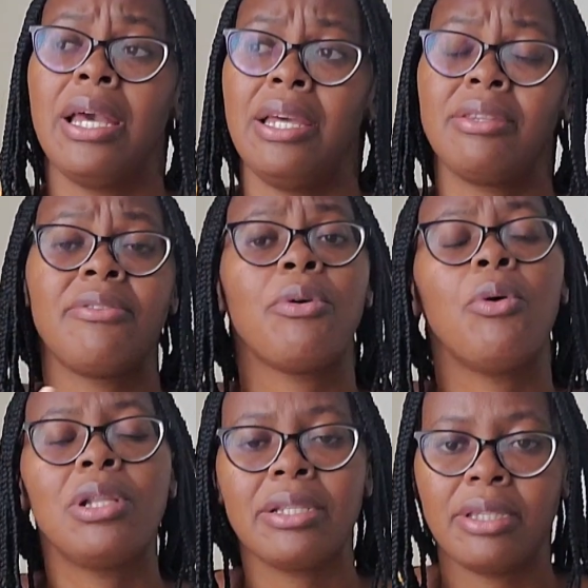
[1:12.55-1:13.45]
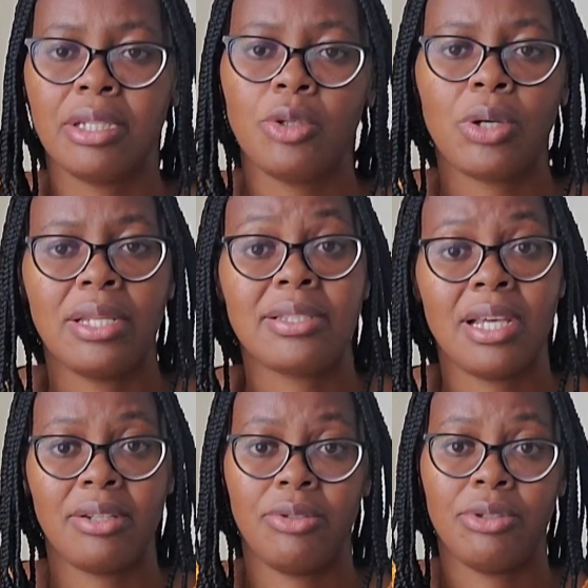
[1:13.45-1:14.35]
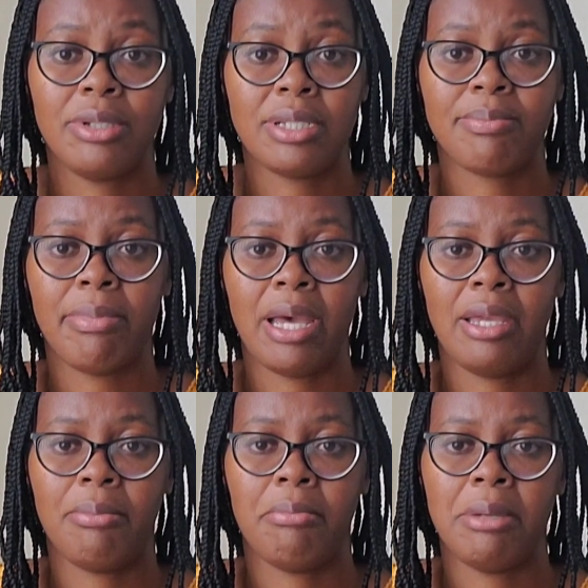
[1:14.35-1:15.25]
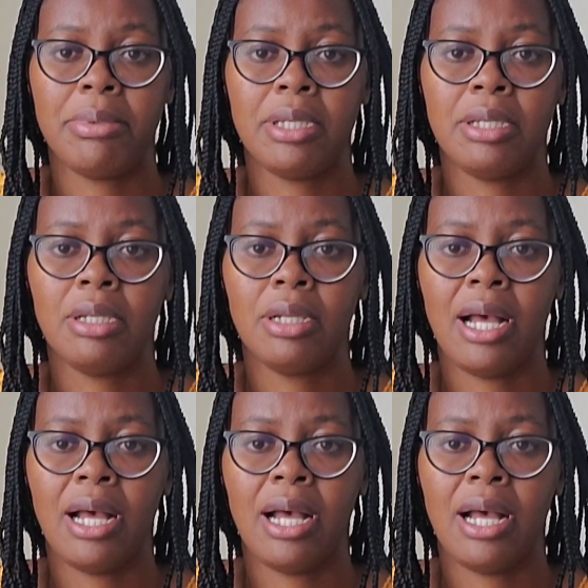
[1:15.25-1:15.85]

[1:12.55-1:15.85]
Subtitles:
And the only thing, you can start this by maybe